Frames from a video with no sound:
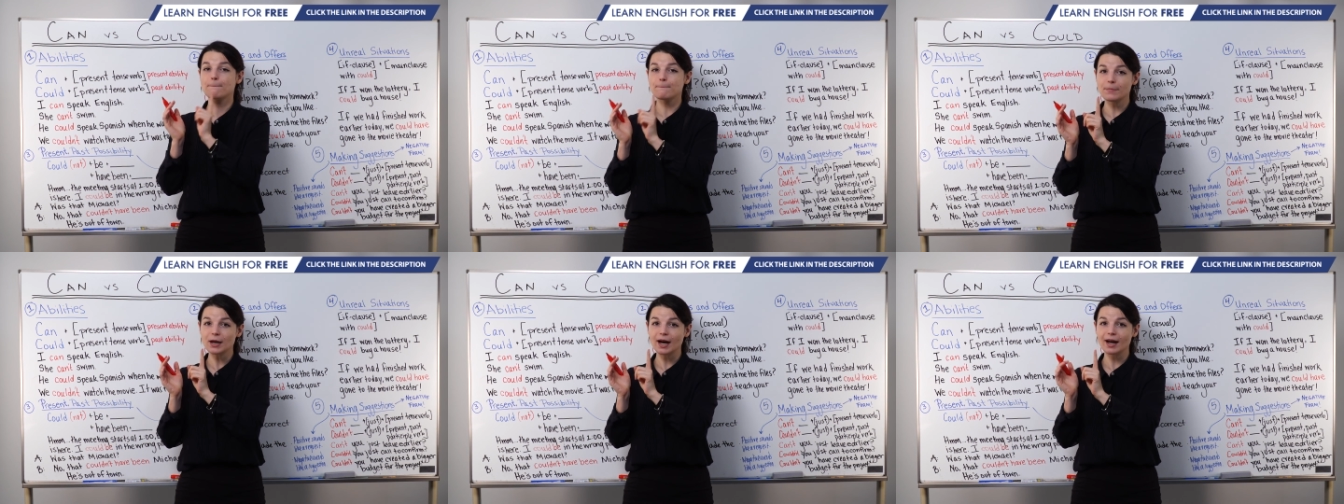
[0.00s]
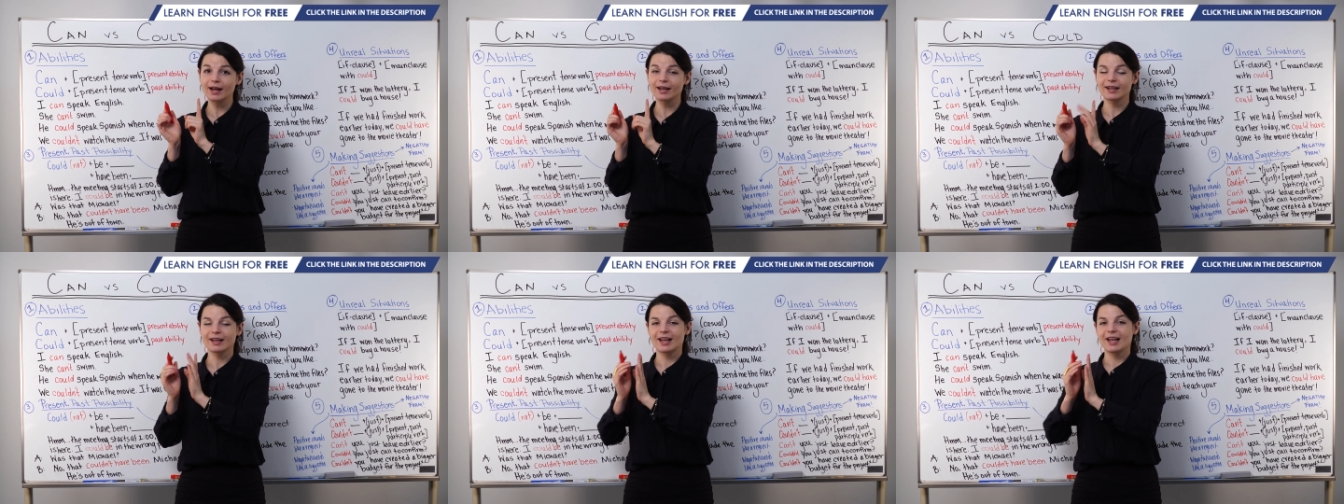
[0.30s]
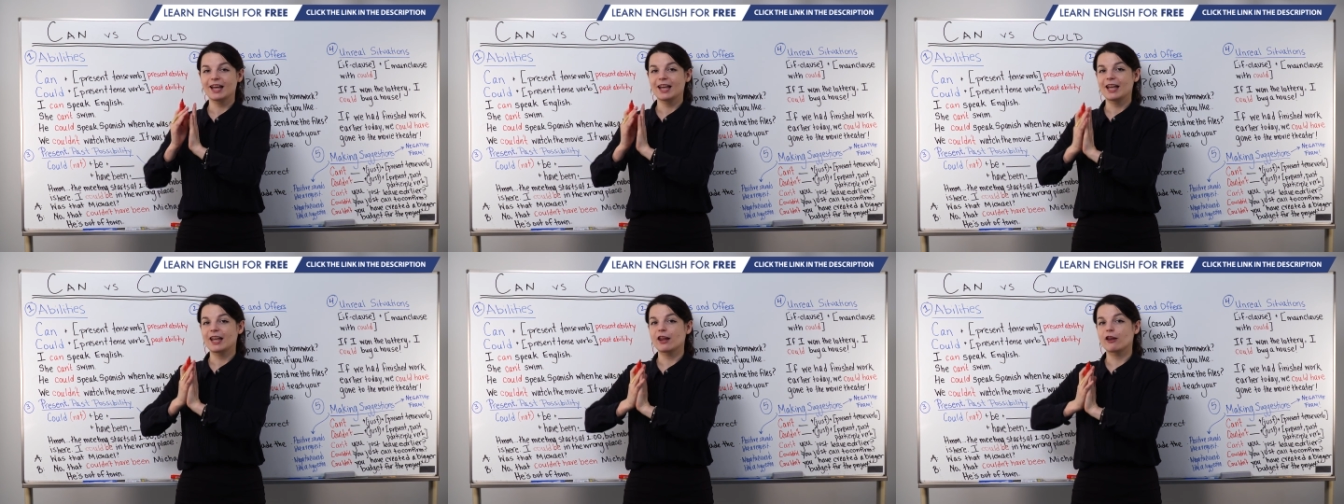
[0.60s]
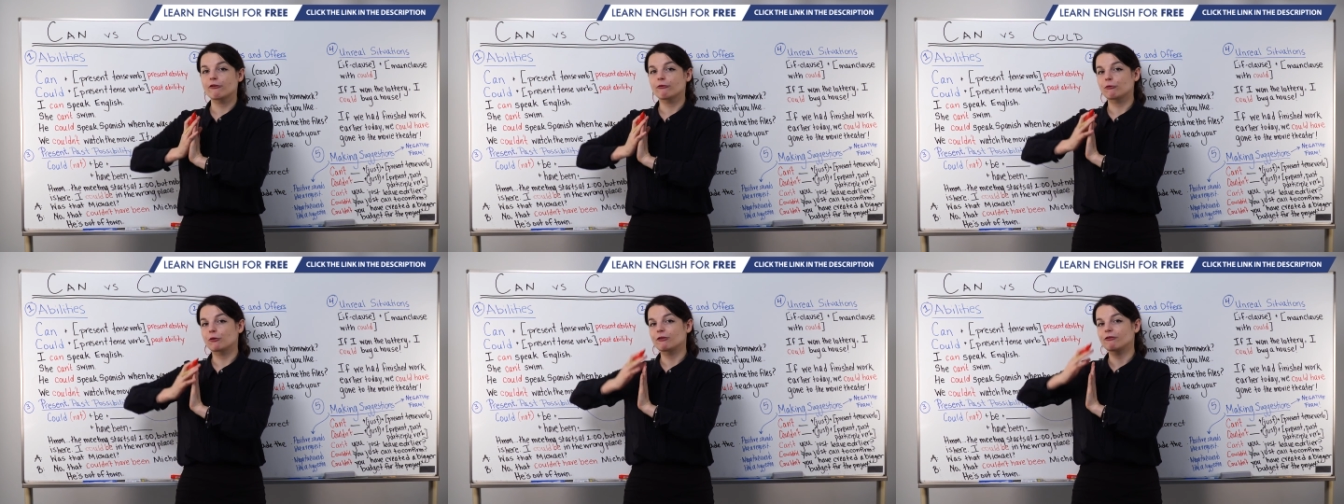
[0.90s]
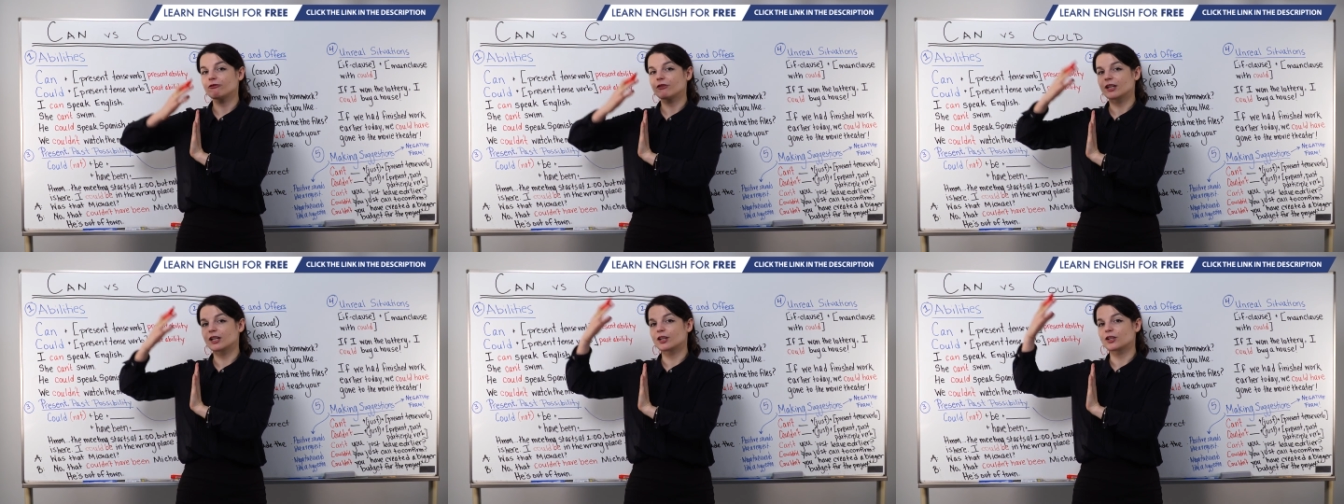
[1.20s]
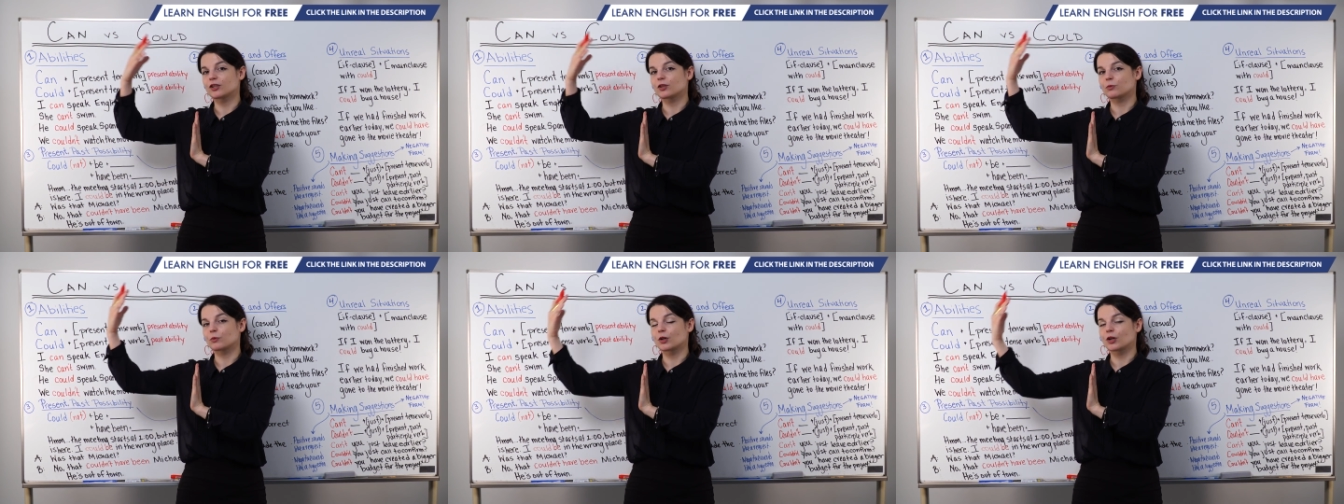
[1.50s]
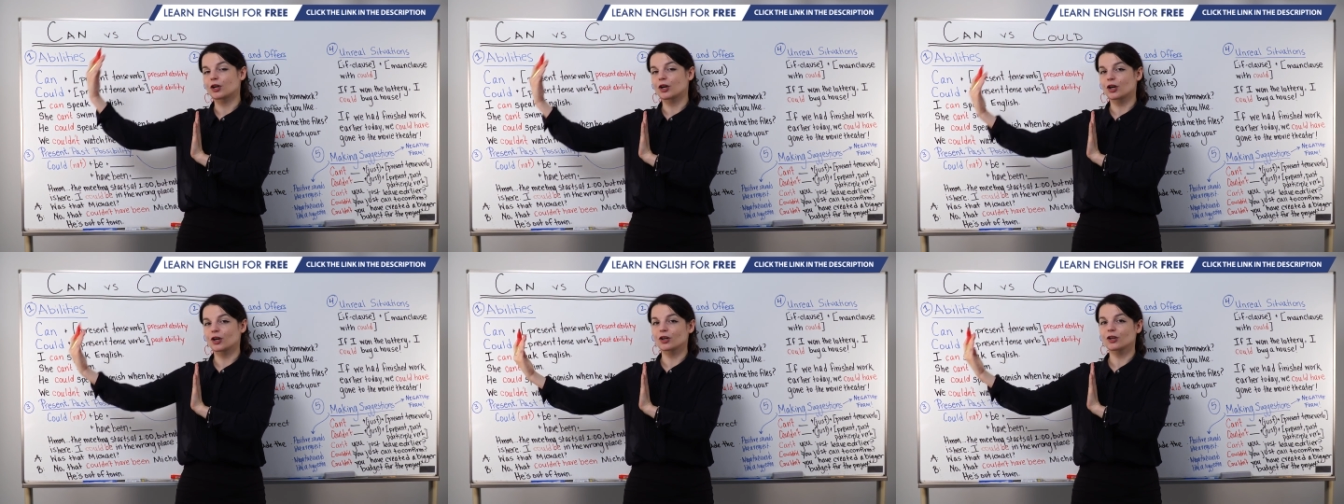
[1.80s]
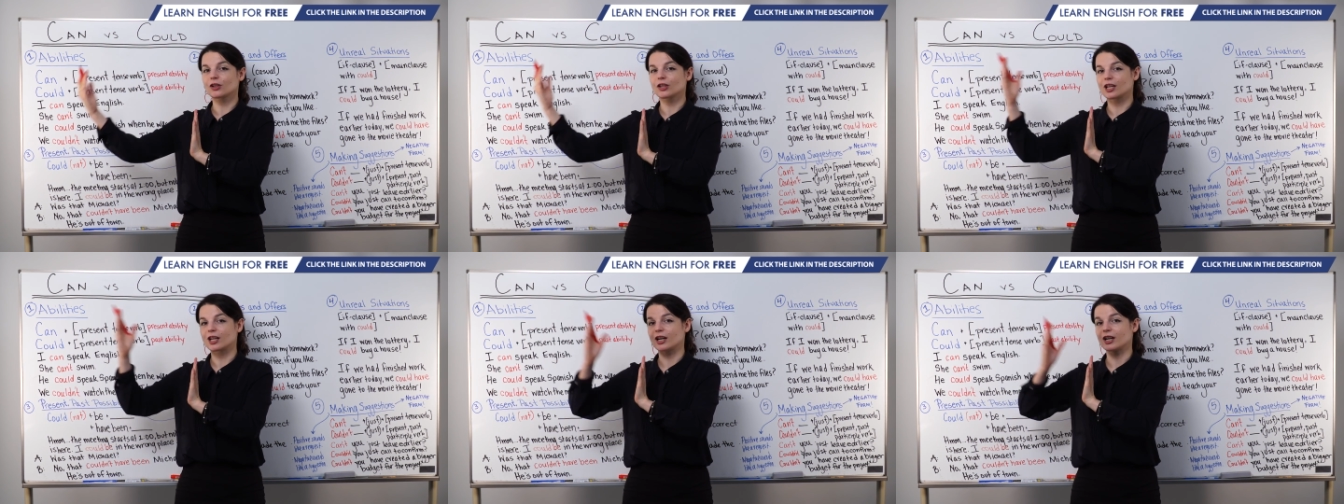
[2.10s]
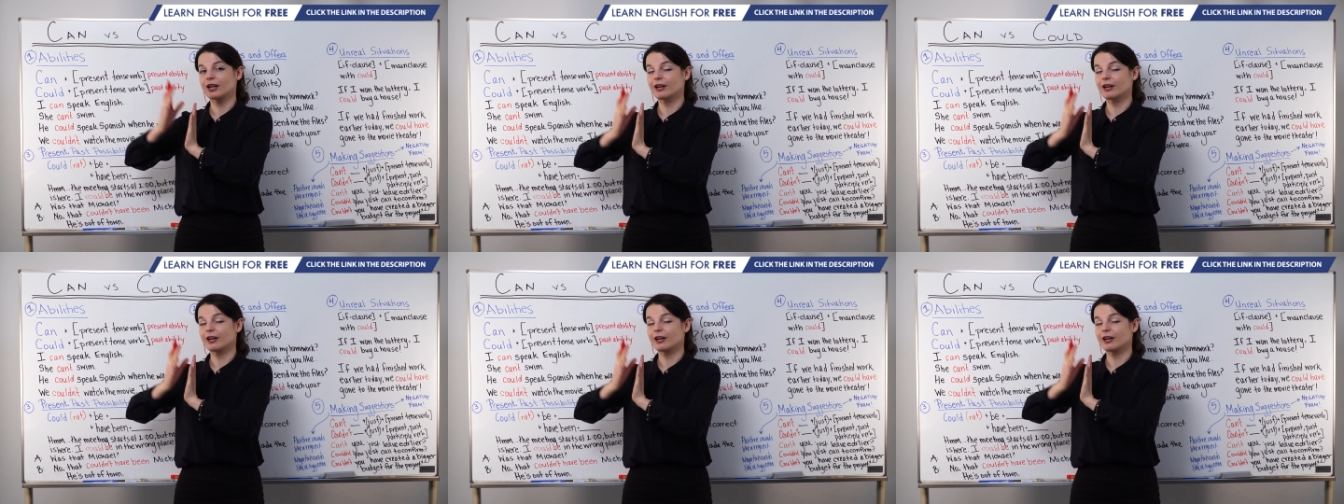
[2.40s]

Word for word: But if we finished work earlier,